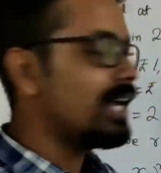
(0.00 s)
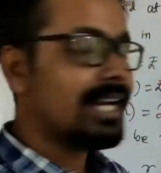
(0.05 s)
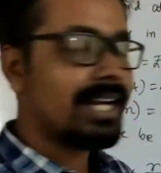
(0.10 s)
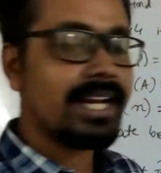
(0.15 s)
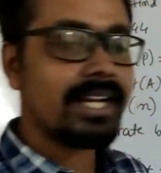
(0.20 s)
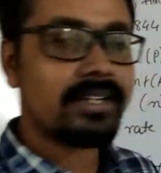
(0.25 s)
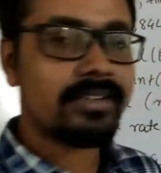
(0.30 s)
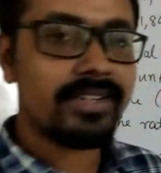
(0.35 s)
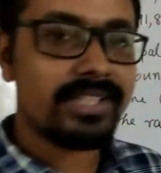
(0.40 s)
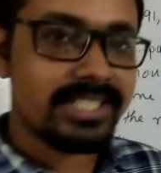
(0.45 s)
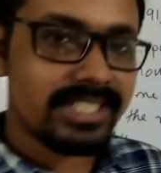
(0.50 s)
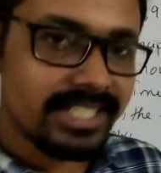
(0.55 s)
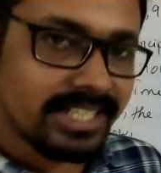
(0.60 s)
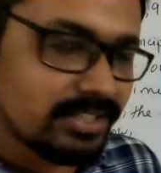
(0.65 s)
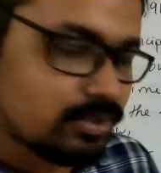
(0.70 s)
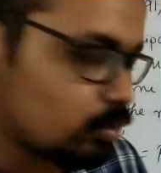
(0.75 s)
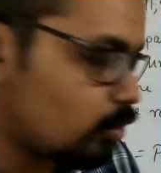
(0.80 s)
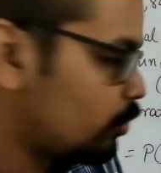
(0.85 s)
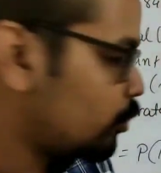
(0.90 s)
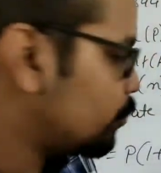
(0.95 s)
Characteristic
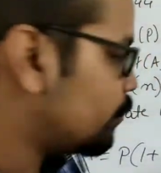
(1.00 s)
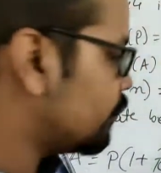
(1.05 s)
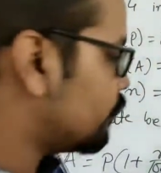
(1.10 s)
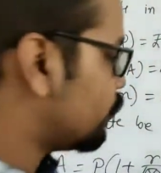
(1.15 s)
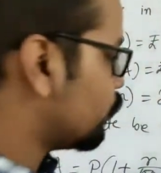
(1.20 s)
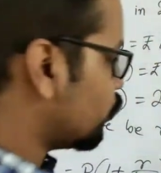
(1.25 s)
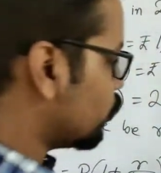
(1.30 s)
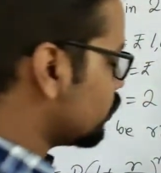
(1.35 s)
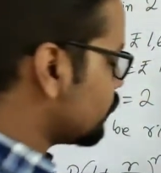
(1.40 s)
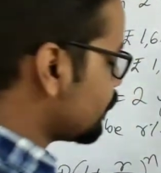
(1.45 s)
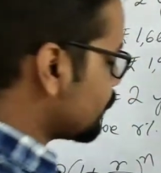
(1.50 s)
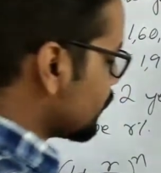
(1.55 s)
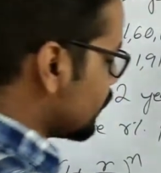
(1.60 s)
is going to be 4.